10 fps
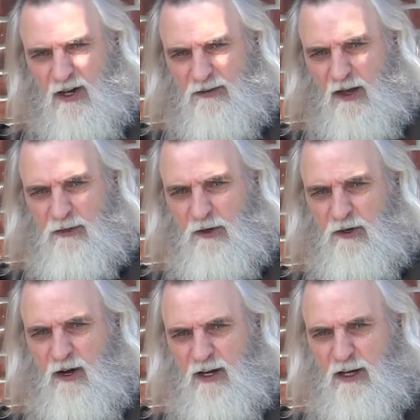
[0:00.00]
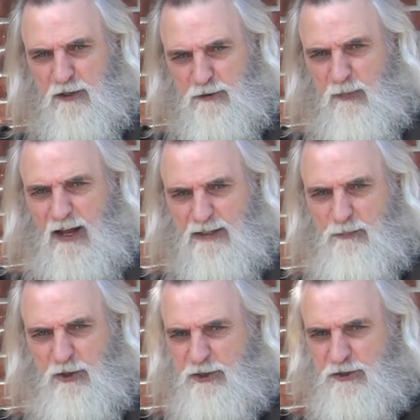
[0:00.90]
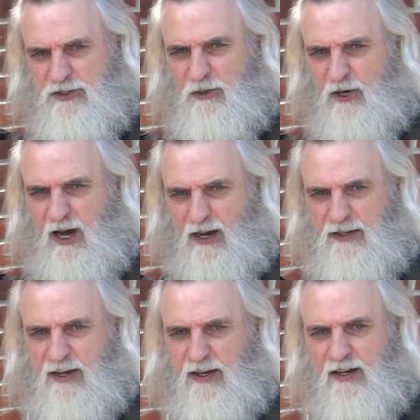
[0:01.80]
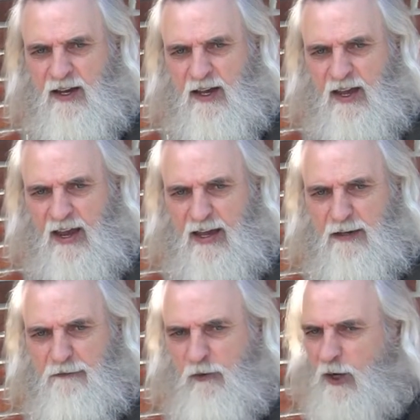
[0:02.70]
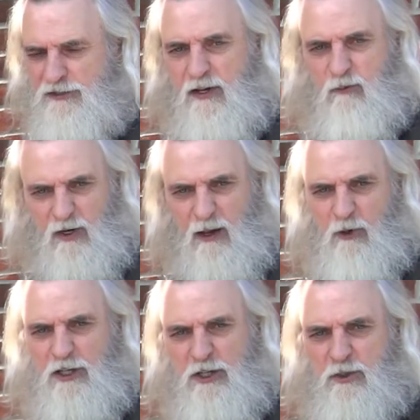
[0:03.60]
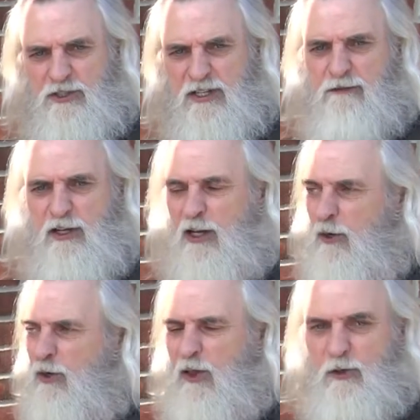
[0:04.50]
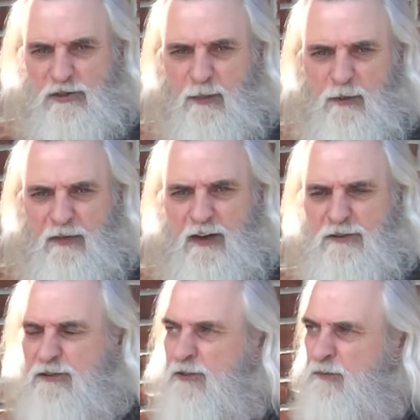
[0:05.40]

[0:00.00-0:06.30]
another spot to put your Silcock key and a faucet. What I want to do is give you a little close-up of this.